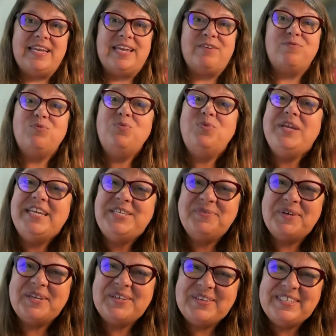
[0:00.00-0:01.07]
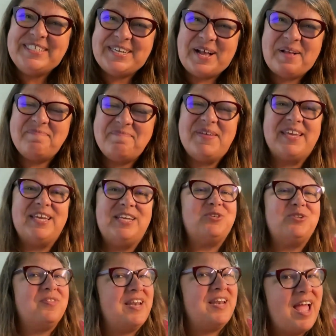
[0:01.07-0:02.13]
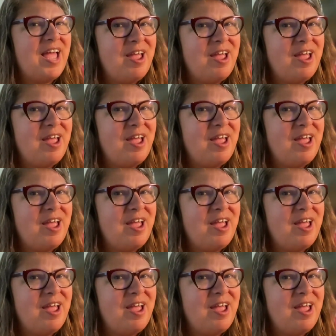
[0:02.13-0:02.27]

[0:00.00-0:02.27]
If we do a good job making sure that